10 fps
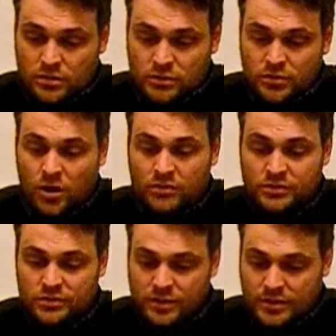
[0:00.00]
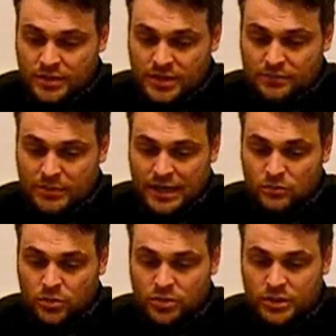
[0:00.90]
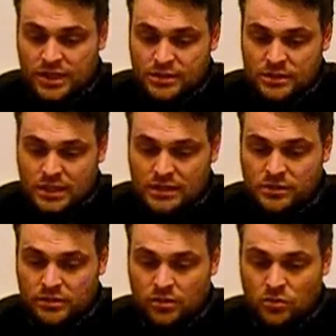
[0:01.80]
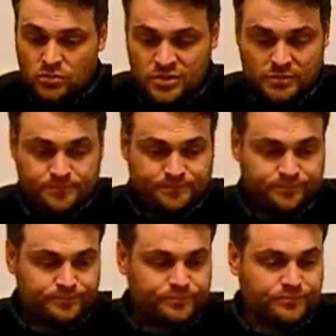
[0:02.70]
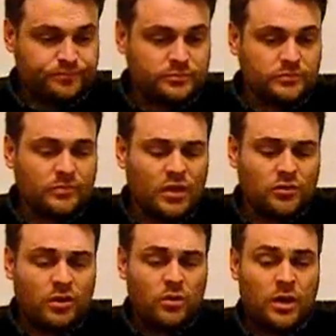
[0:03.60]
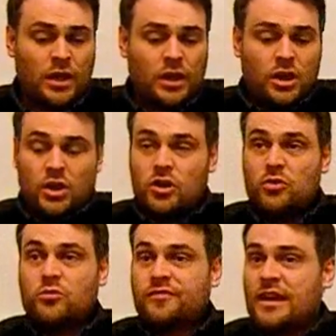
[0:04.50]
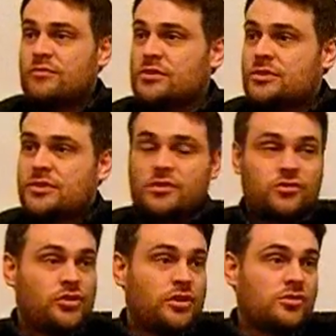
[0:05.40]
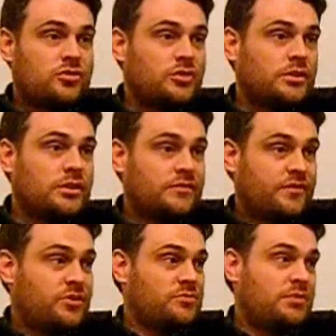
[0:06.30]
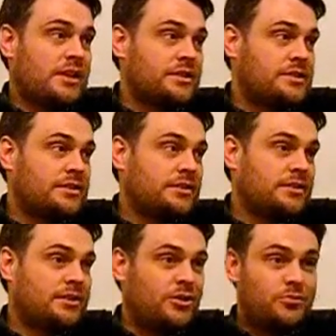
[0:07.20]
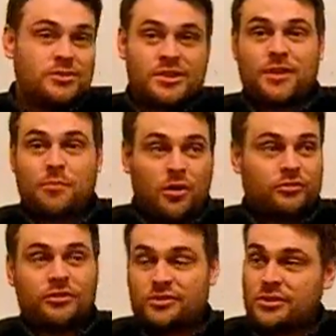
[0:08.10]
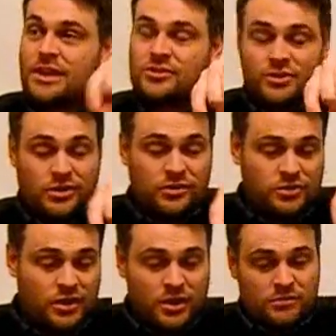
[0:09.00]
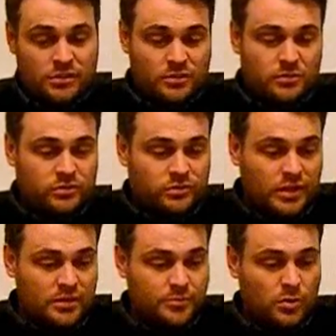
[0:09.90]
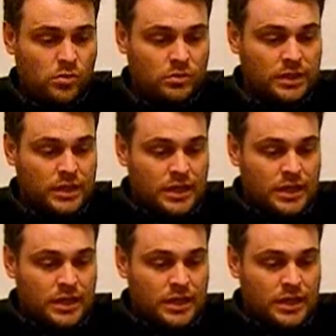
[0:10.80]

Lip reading: not my work in the Lord?" So, who founded the church in the first place? Who was the apostle to that church? Well, it was Paul.